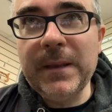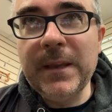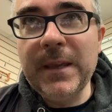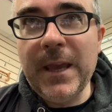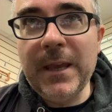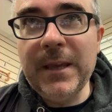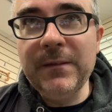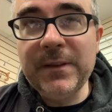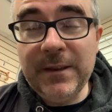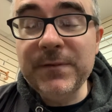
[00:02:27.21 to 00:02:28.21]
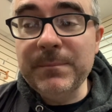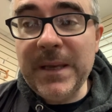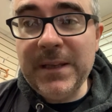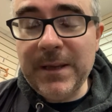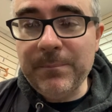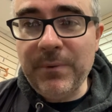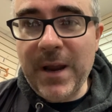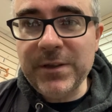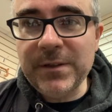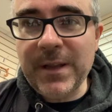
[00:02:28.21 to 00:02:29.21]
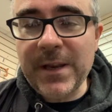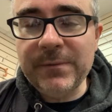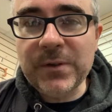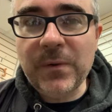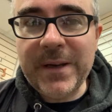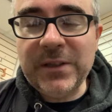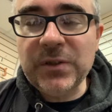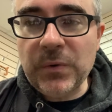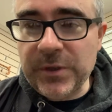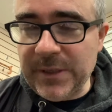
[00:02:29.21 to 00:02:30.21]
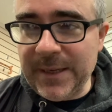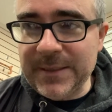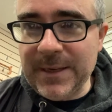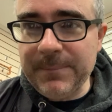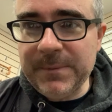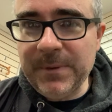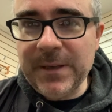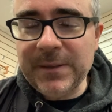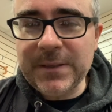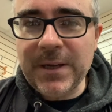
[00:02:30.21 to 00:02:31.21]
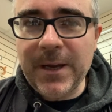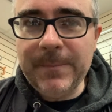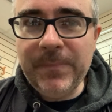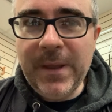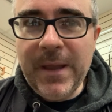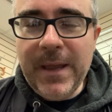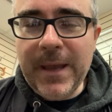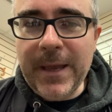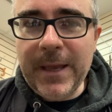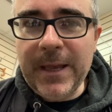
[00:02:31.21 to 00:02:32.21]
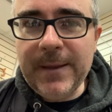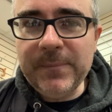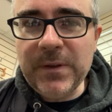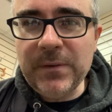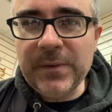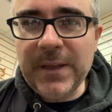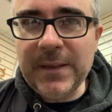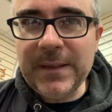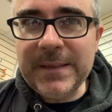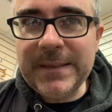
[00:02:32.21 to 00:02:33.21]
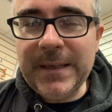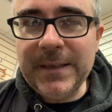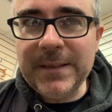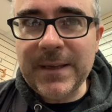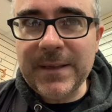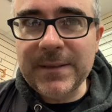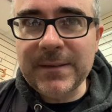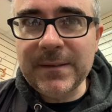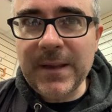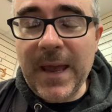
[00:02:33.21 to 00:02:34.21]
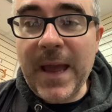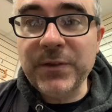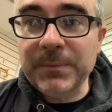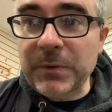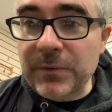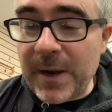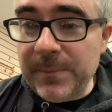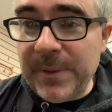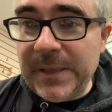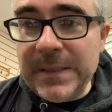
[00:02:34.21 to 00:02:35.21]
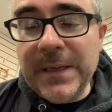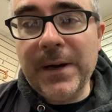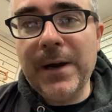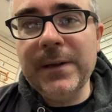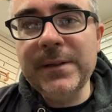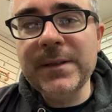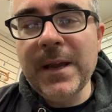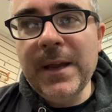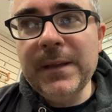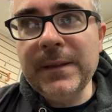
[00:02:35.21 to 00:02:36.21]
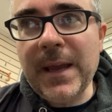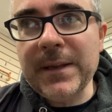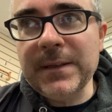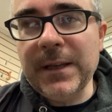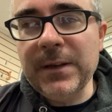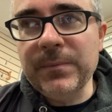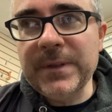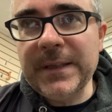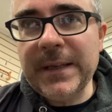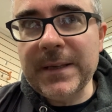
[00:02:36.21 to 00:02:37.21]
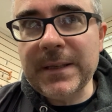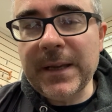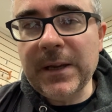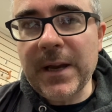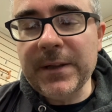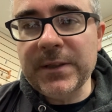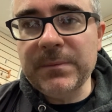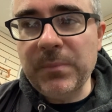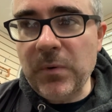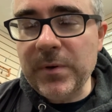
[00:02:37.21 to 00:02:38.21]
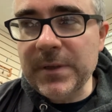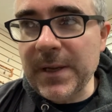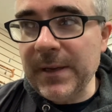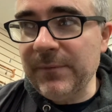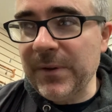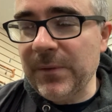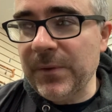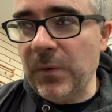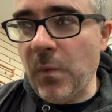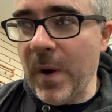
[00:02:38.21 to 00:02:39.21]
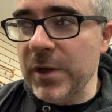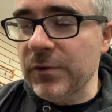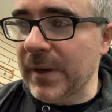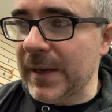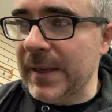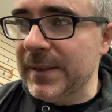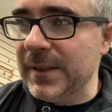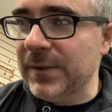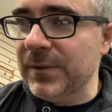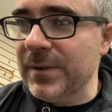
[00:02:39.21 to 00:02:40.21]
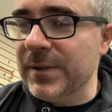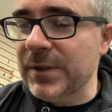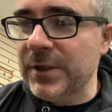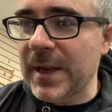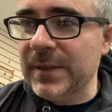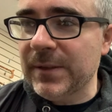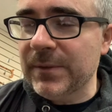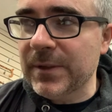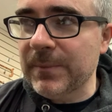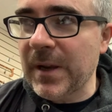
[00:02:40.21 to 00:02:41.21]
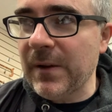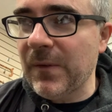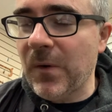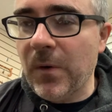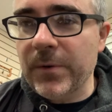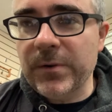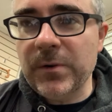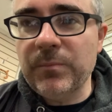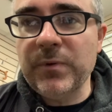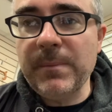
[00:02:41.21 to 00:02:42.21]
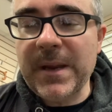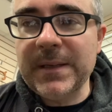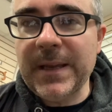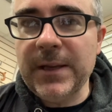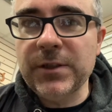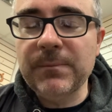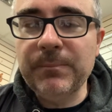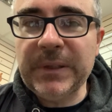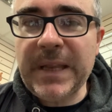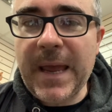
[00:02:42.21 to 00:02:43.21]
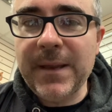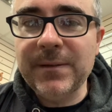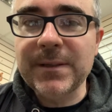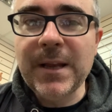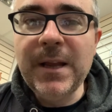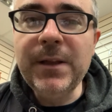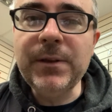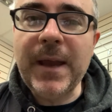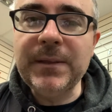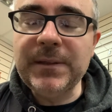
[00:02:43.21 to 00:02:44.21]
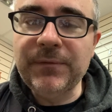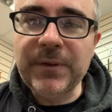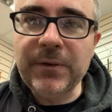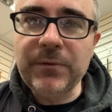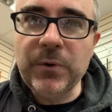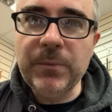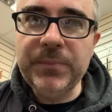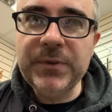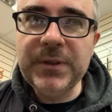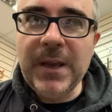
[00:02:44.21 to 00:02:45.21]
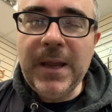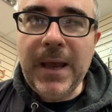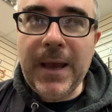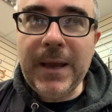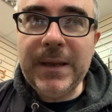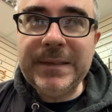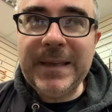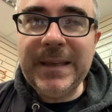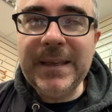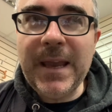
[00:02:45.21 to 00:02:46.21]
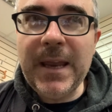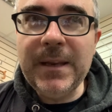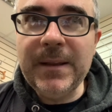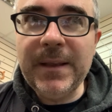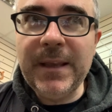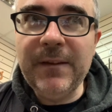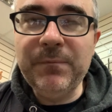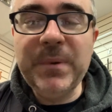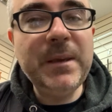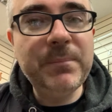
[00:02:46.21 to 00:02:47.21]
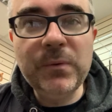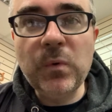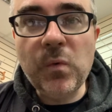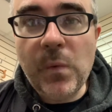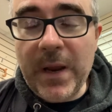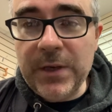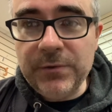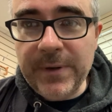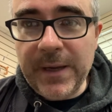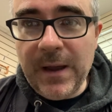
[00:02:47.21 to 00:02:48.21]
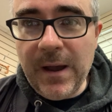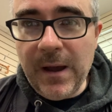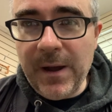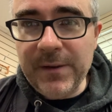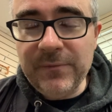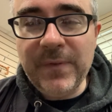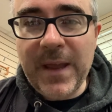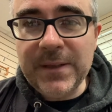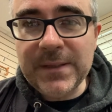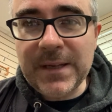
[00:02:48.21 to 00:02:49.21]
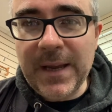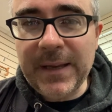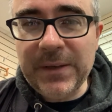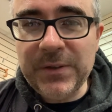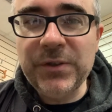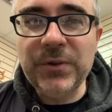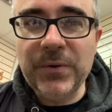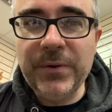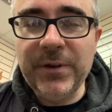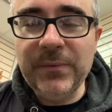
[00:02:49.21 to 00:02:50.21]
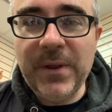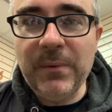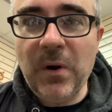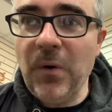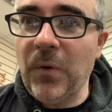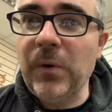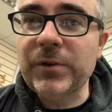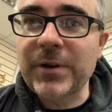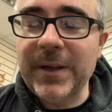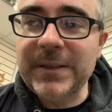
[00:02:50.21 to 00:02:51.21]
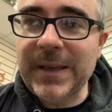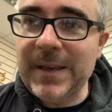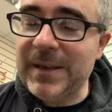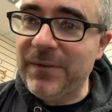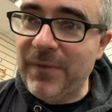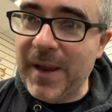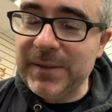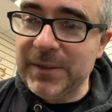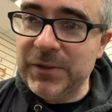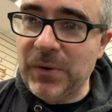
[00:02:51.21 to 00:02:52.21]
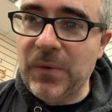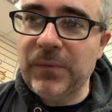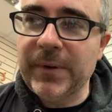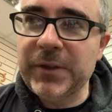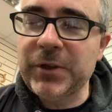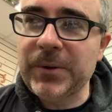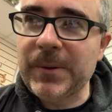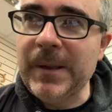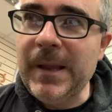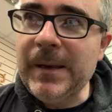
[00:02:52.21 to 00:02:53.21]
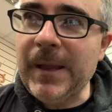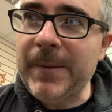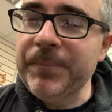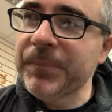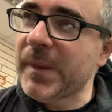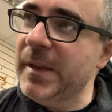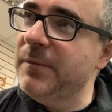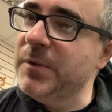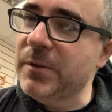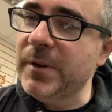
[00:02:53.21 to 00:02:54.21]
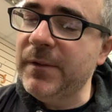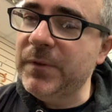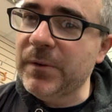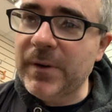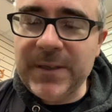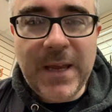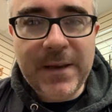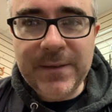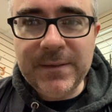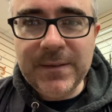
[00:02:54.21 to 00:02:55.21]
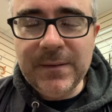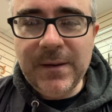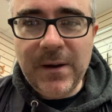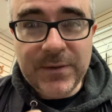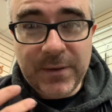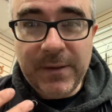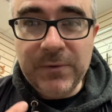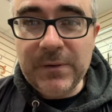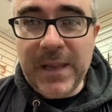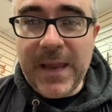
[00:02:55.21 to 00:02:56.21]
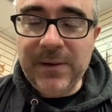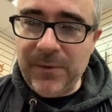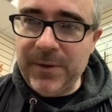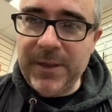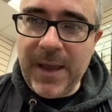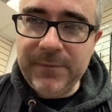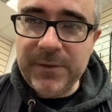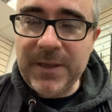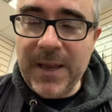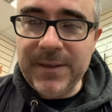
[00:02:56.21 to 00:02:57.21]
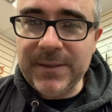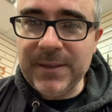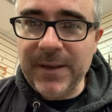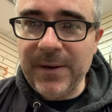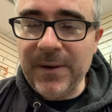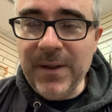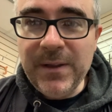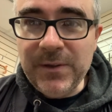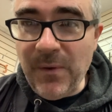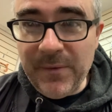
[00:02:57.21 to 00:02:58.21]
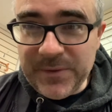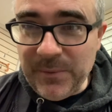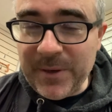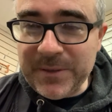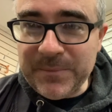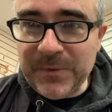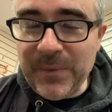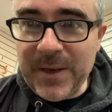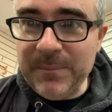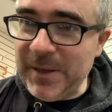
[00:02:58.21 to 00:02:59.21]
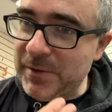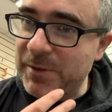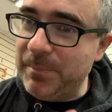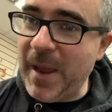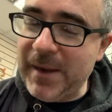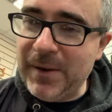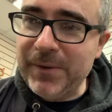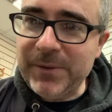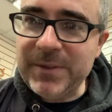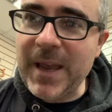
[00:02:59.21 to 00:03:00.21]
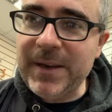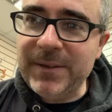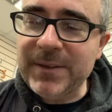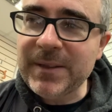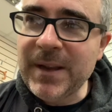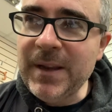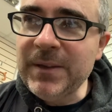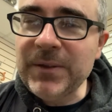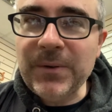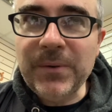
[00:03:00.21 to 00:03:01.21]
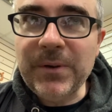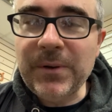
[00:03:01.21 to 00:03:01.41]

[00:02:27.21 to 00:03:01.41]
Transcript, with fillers: gave gives me the impression that it was quite socially acceptable at the time. And, um, you know, they, they seen it as, it had some credibility in Ireland that it was seen as like a kind of sport and if they're they're wagering in it it does suggest there was some kind of order premeditation planned you had different groups and again if people were wagering on events, I can assure you they were all trying to get an advantage over each other. Like if you're if you're a tenant or sorry, if you're a landlord and you have your tenants there, you obviously want them to win because you're betting on your tenants. So you're